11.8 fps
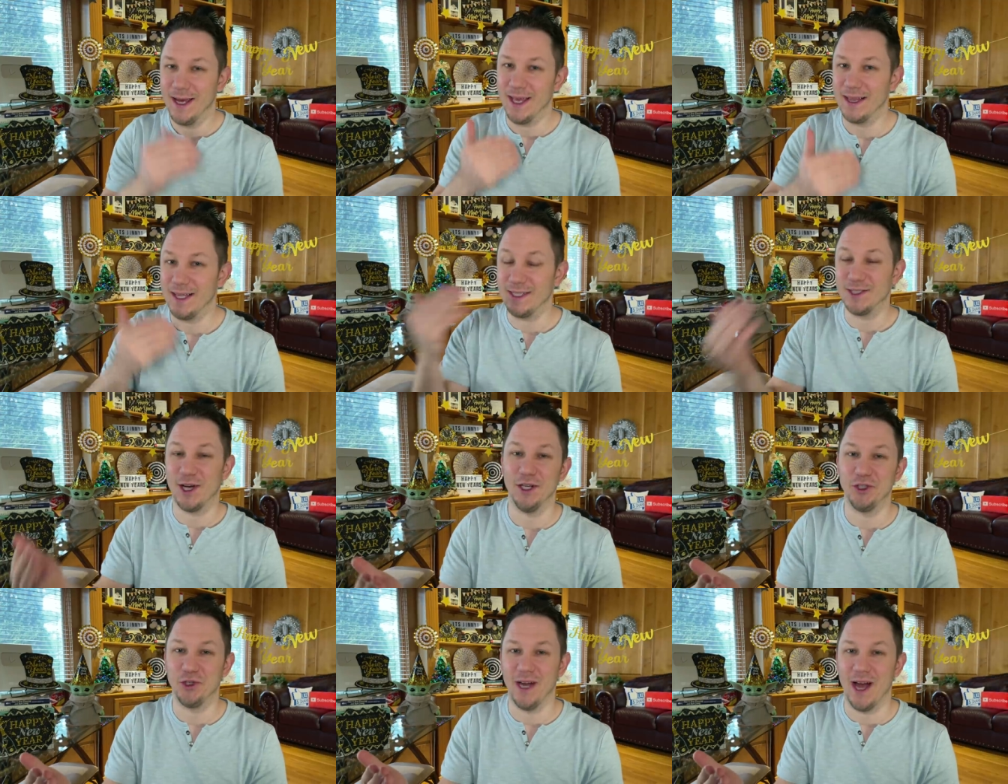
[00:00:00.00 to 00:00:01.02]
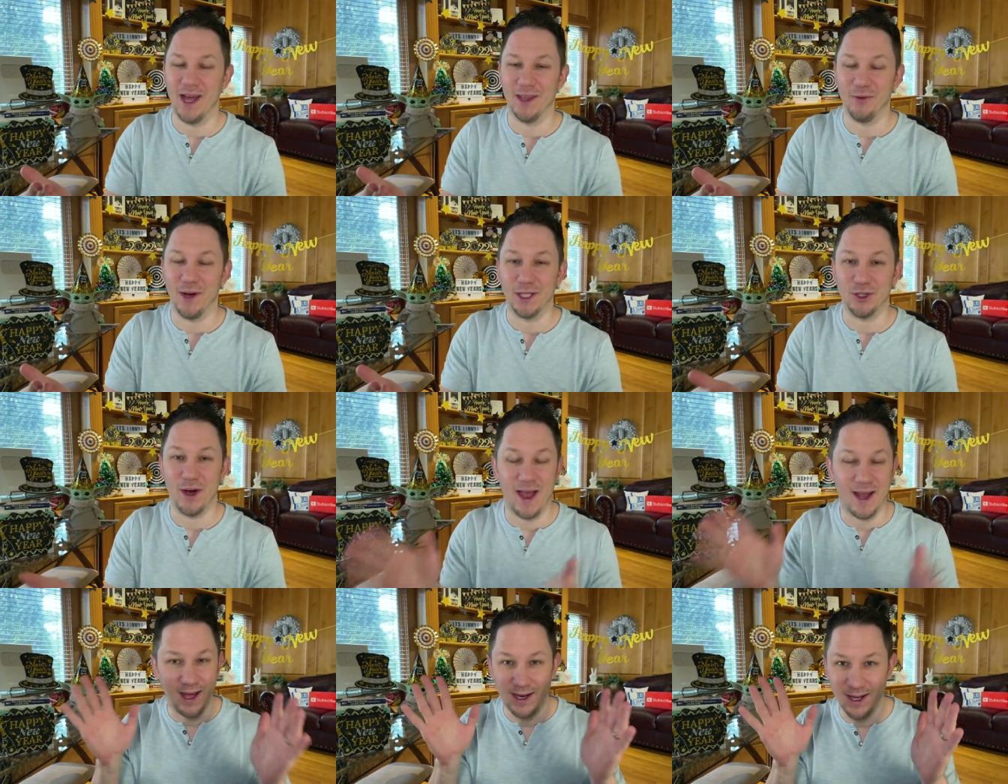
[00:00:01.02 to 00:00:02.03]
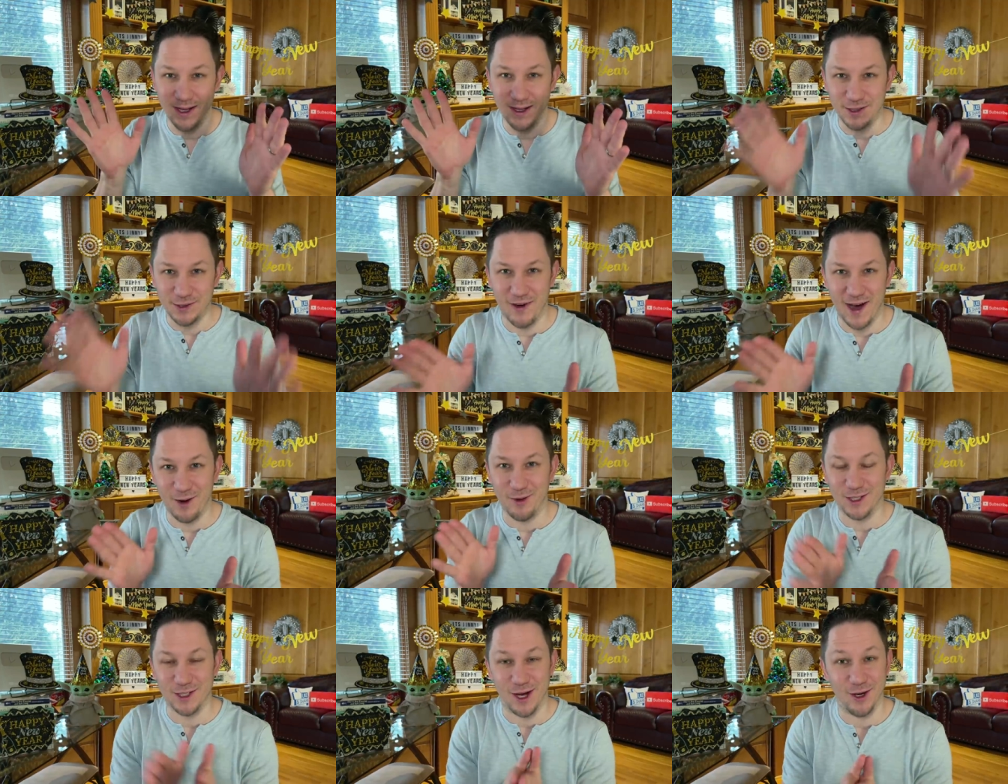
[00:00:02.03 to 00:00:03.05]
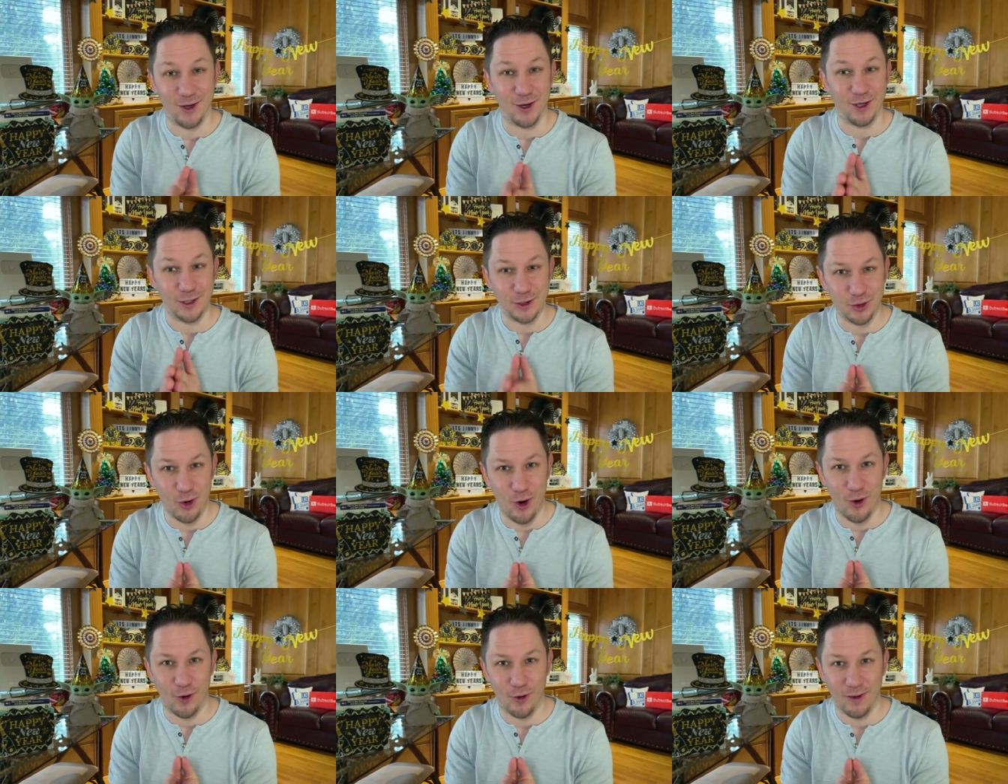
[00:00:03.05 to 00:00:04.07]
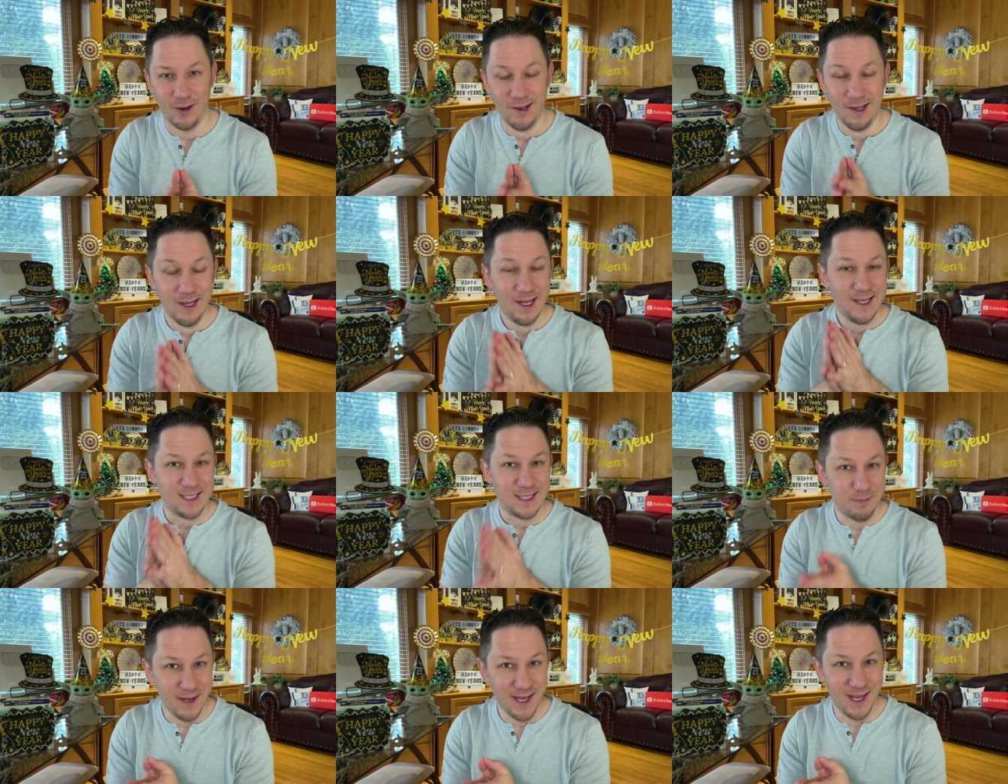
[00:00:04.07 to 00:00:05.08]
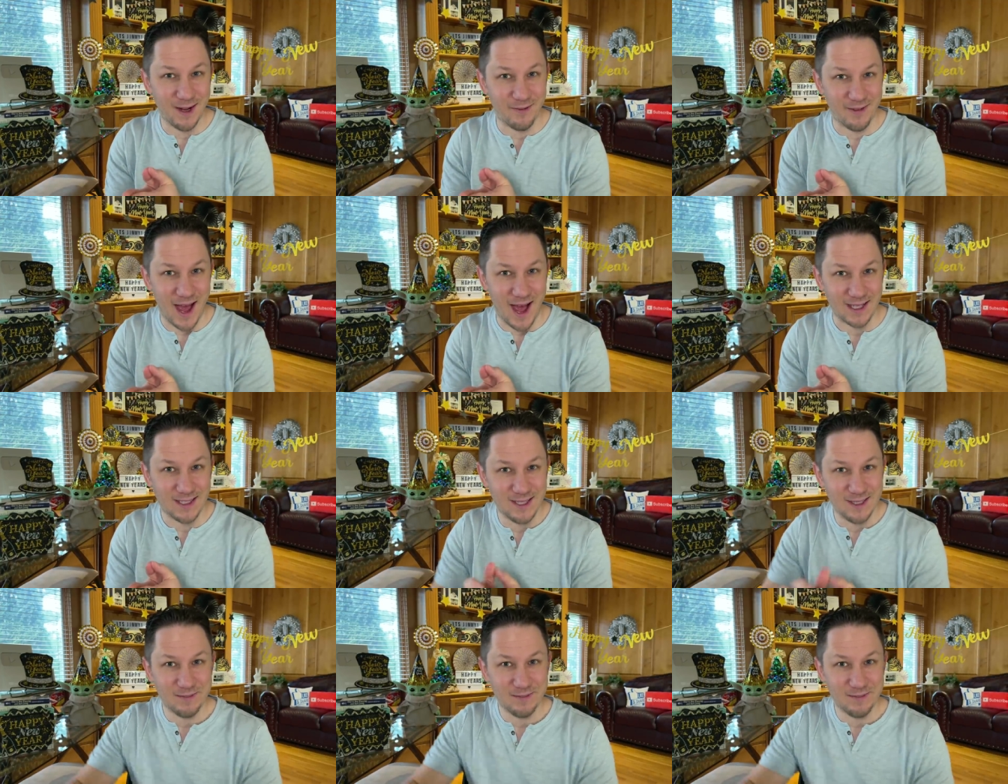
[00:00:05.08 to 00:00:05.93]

get this country on the right track and get this virus under control. Speaking of that,